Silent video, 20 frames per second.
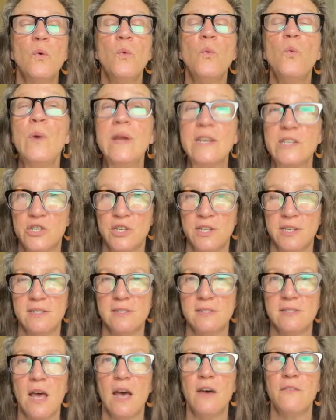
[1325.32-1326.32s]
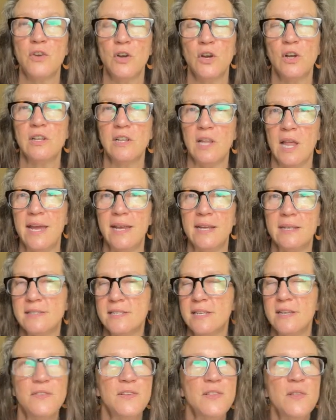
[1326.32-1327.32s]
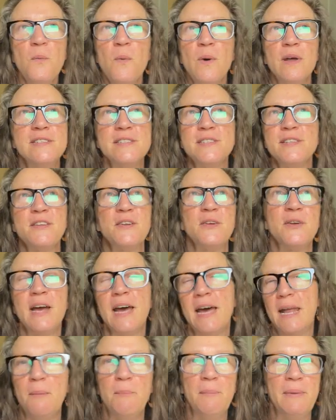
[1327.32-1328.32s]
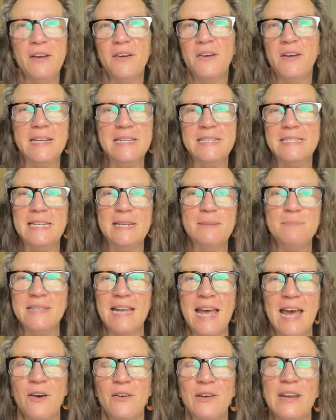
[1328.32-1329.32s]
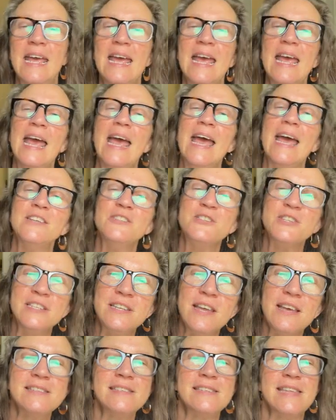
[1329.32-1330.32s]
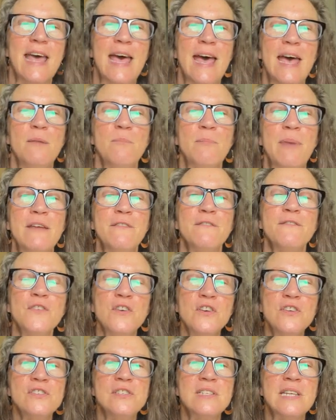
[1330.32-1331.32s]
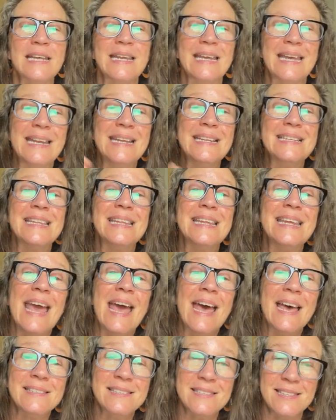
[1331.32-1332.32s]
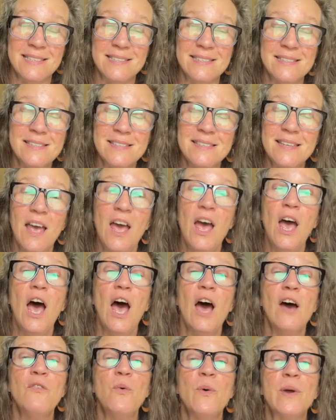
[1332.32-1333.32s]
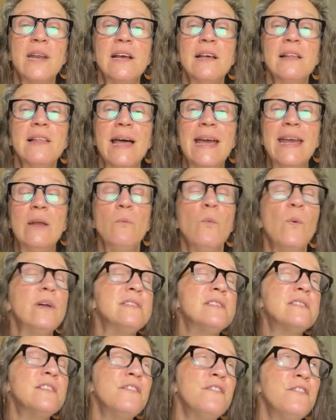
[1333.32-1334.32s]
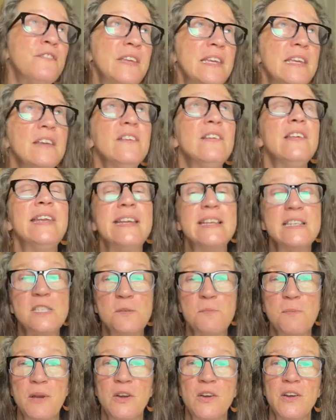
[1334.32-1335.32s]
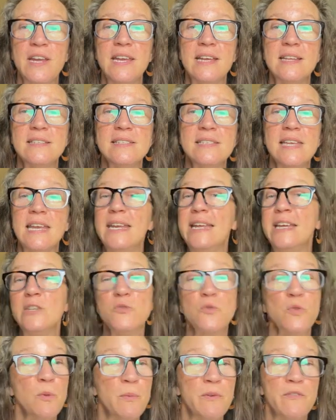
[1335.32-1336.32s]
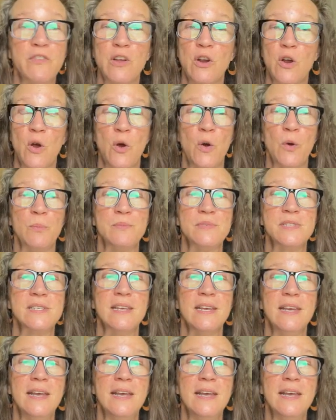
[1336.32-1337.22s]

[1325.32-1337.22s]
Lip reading: wishes of her clients, even the ones that are kind of buried deep down. And she does that by first getting to the essence of what a client wants to feel and experience in each room of their homes.